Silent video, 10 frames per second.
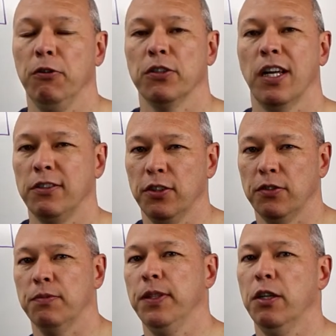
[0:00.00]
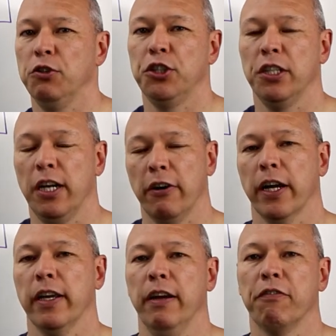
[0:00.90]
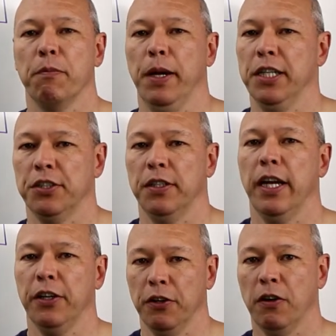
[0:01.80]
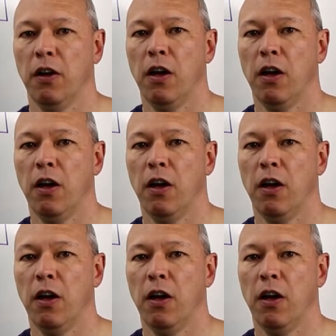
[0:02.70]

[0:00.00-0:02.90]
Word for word: It's not just, generic information that you're